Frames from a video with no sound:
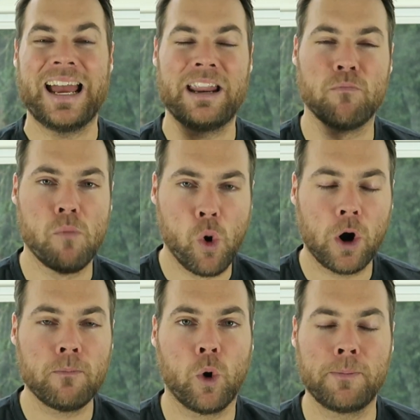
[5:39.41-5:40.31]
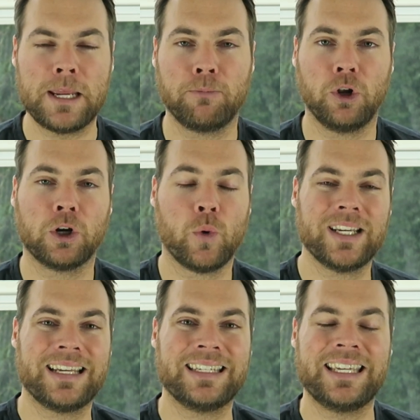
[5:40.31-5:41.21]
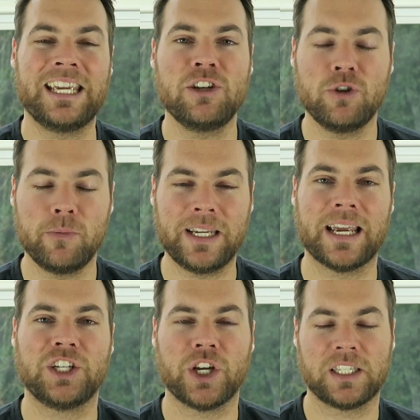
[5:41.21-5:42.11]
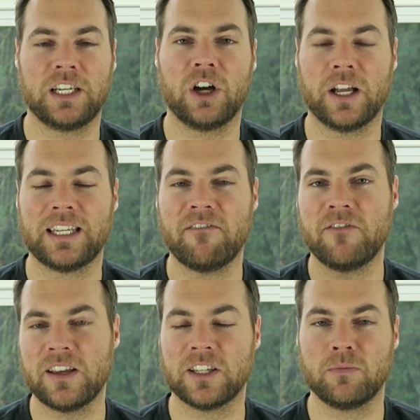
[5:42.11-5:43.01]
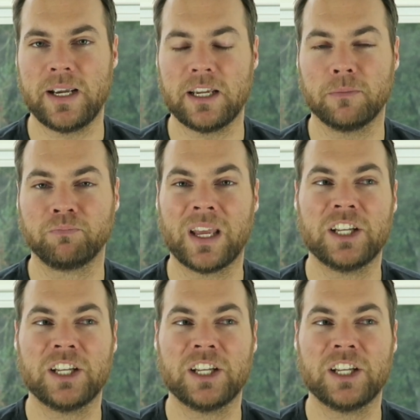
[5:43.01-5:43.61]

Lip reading: And more and more people are going to continue to be digesting content via this medium.